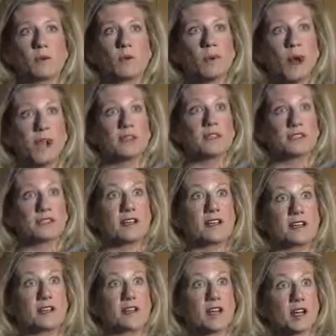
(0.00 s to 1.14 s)
We want this
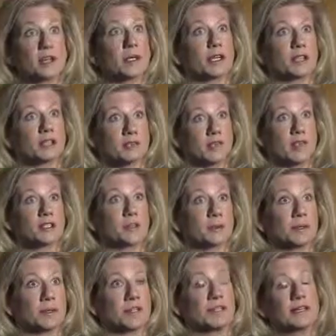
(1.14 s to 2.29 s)
done environmentally
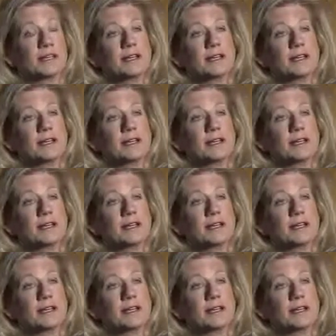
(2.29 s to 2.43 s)
responsibly.